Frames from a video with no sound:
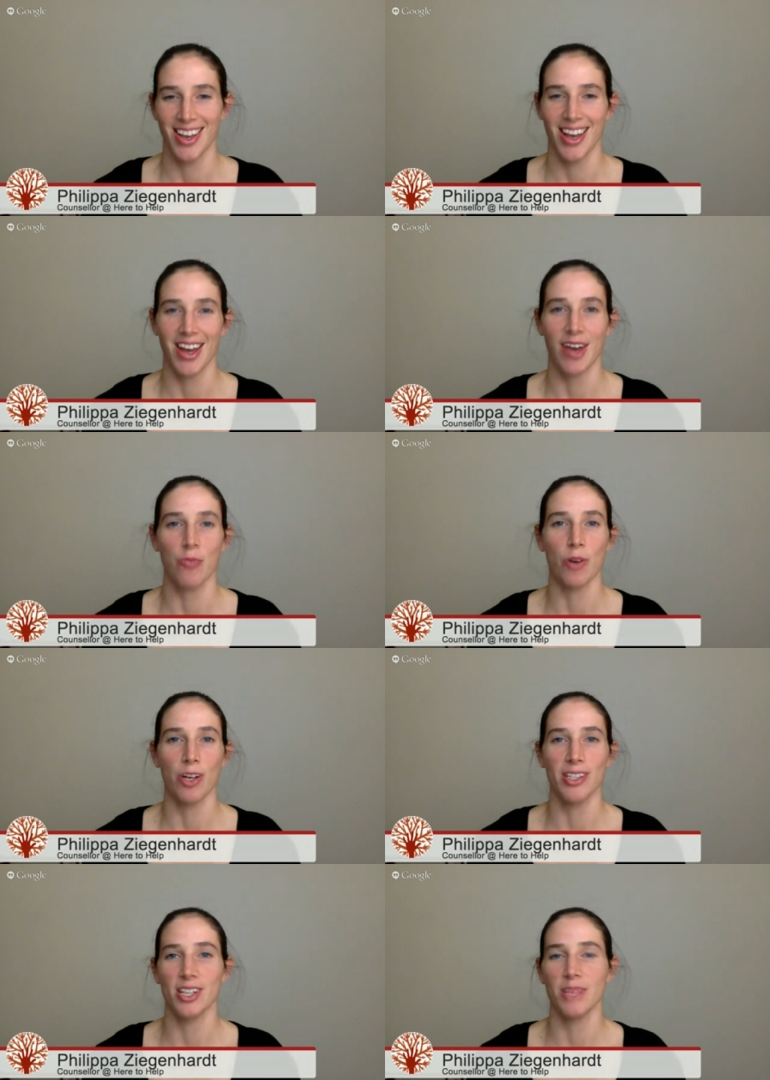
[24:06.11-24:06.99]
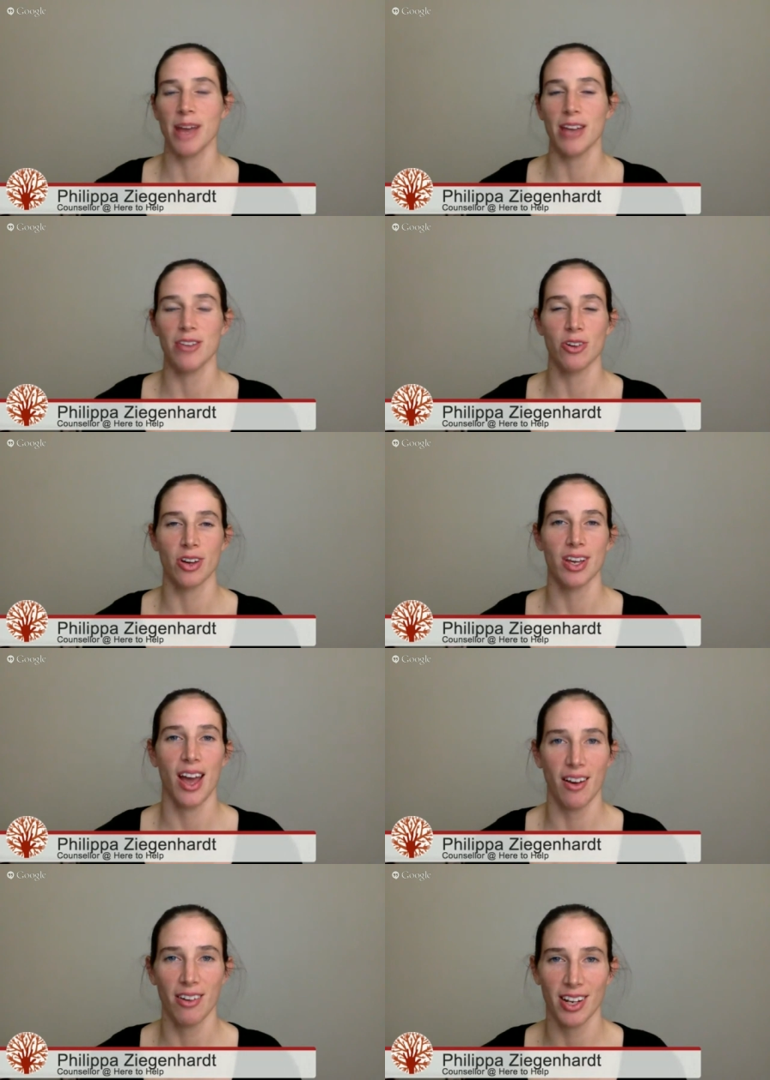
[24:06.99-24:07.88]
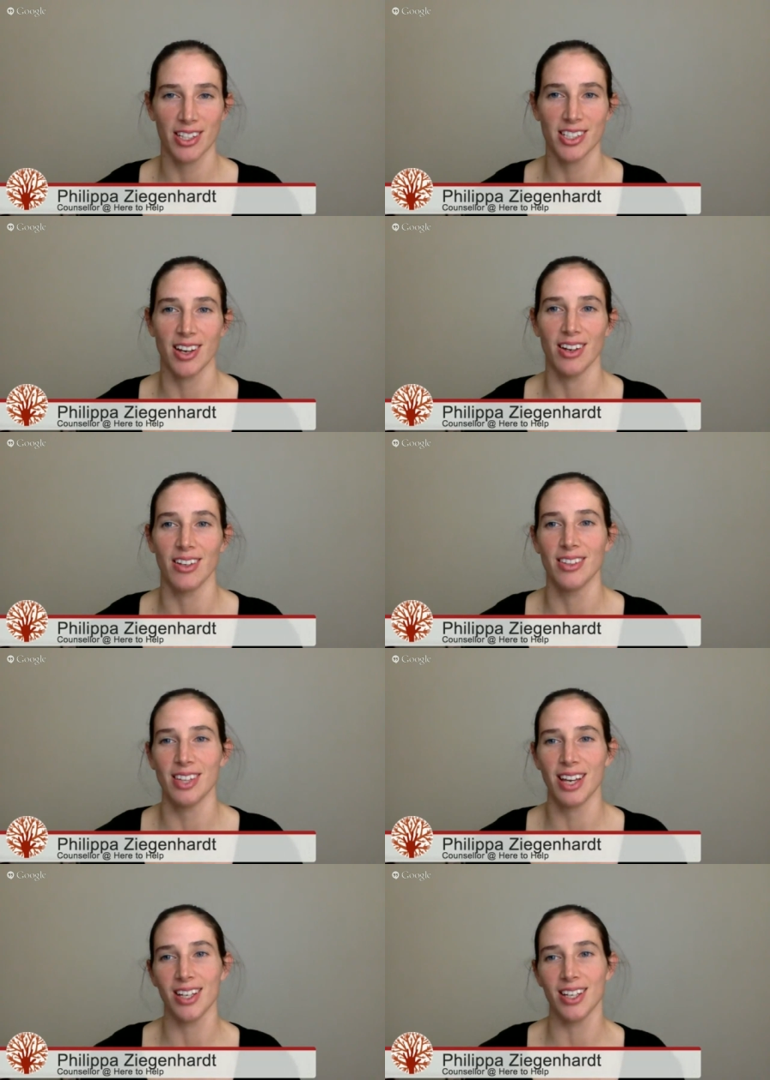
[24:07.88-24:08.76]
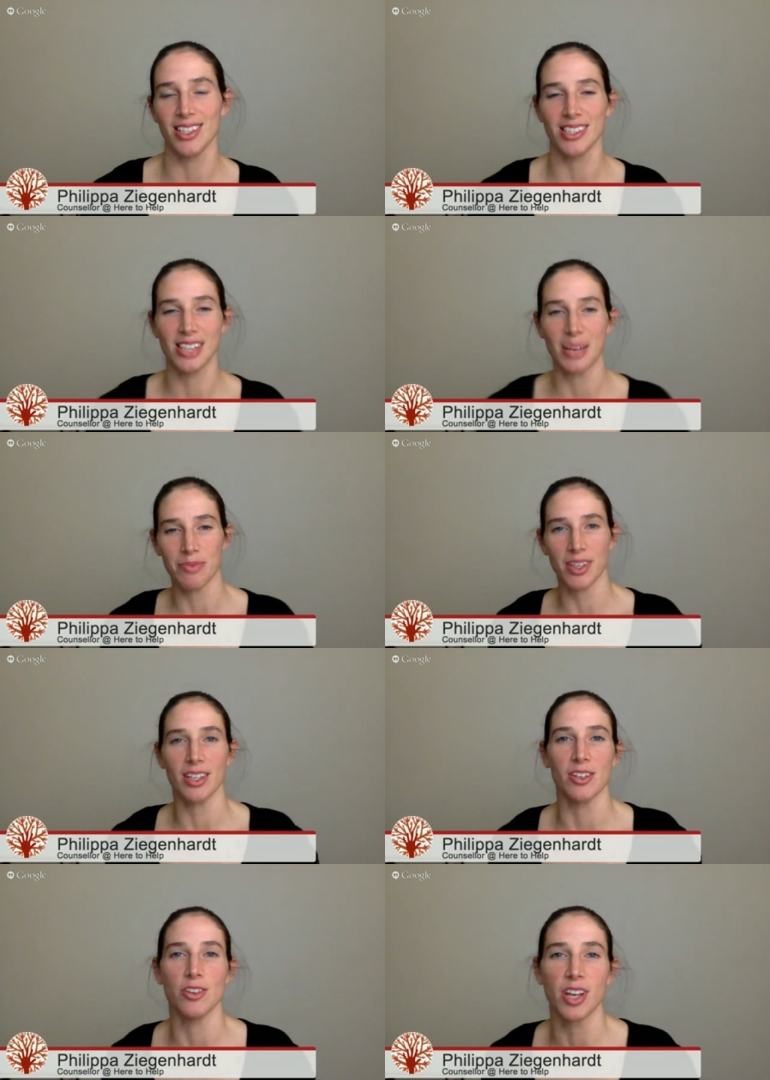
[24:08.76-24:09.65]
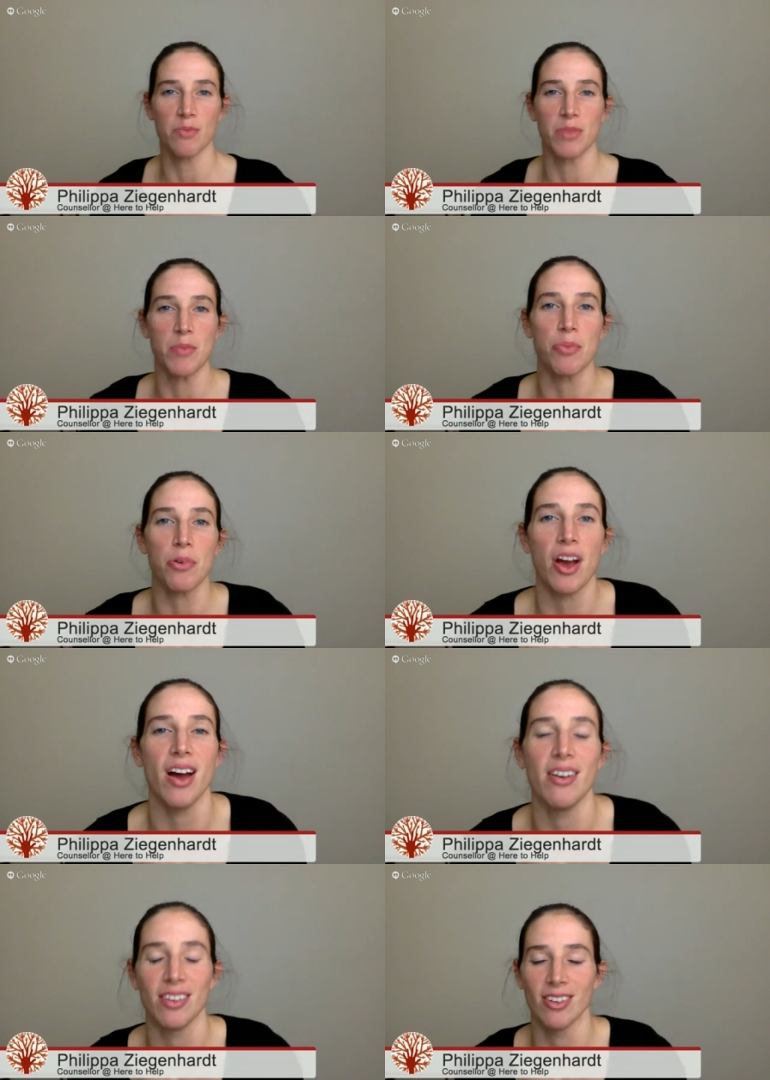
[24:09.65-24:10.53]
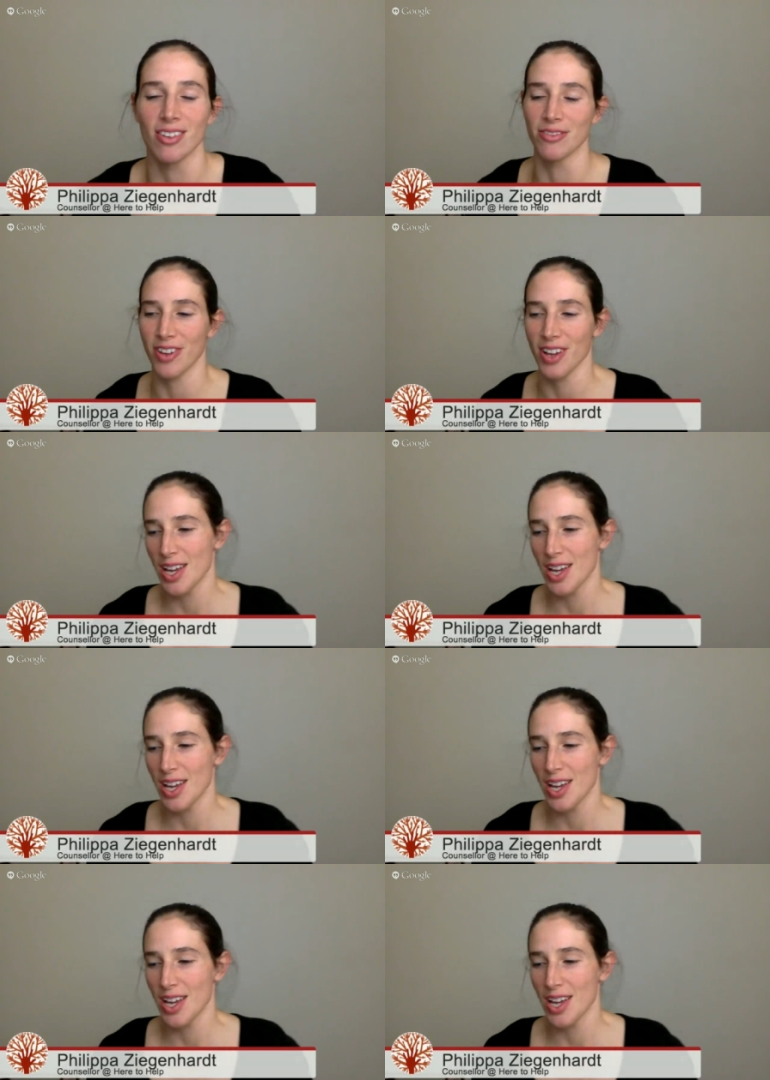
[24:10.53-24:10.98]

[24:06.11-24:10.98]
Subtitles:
What is it about your character that is something that you can be proud of?